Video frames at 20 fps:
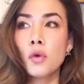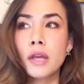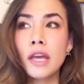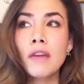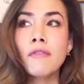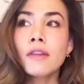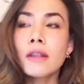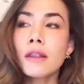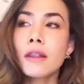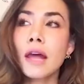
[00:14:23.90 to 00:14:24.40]

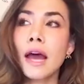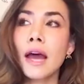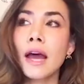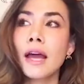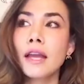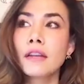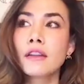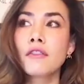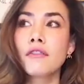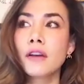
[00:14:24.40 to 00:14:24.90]
So given
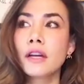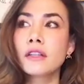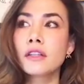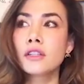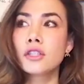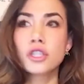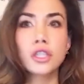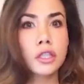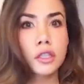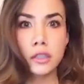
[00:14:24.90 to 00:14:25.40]
that, and the
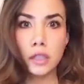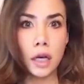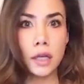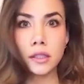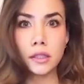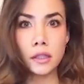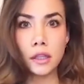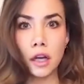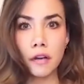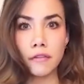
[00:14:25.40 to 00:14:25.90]
fact that she
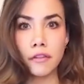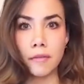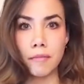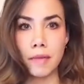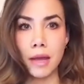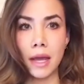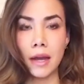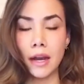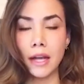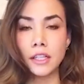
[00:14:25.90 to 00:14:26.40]
does
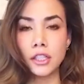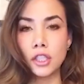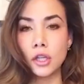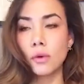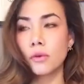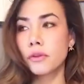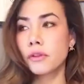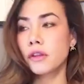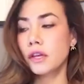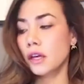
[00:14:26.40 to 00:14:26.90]
love the man, I
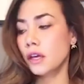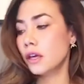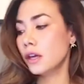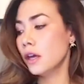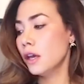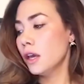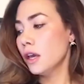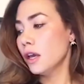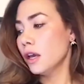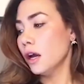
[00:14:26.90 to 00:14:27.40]
don't
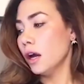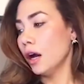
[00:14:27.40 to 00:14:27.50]
think